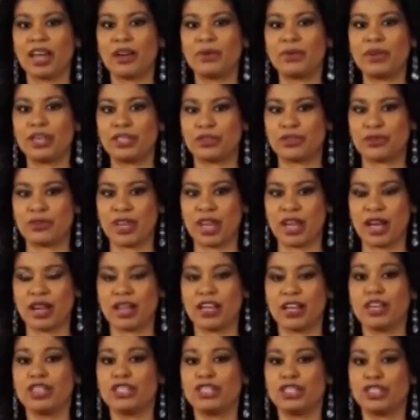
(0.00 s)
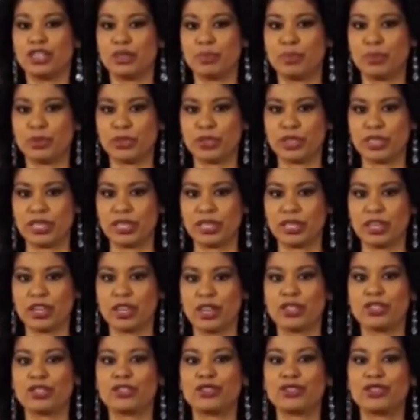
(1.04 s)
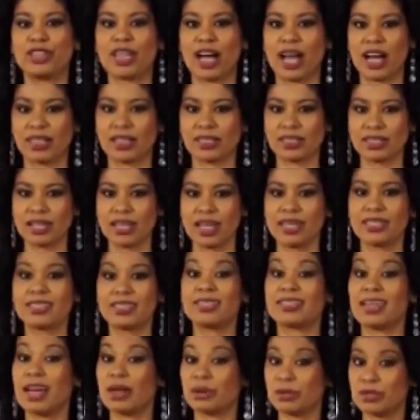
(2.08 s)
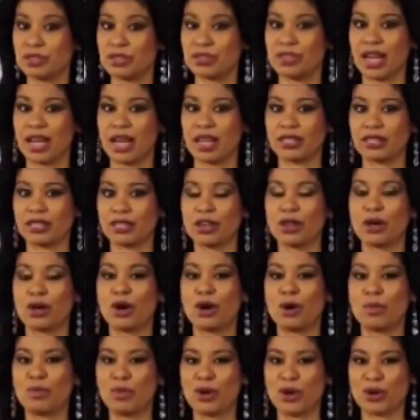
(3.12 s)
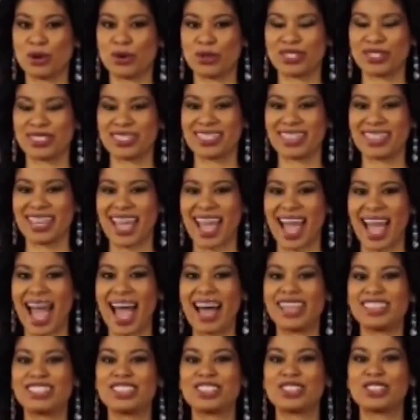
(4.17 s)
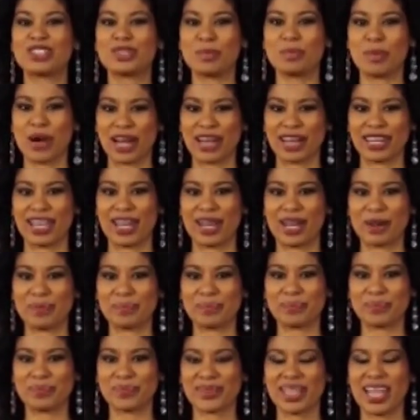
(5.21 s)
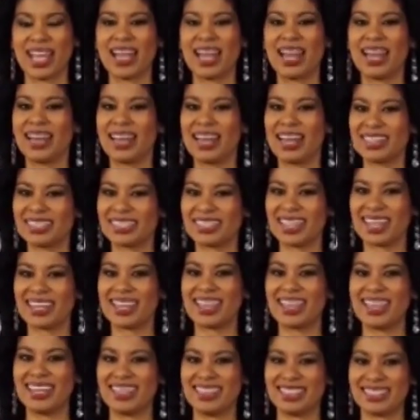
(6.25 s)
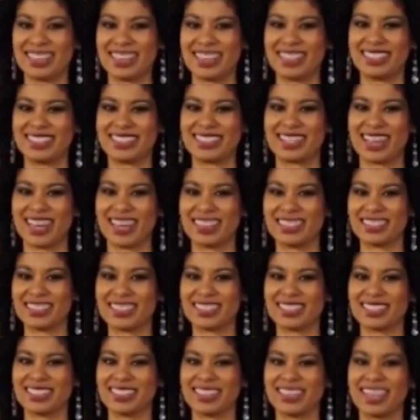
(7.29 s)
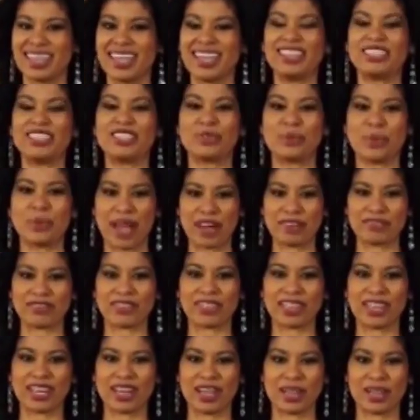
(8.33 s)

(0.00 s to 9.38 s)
Eritrea, Djibouti, Sudan, South Sudan, Comoros, and Somalia. Let's get his insights into Africa.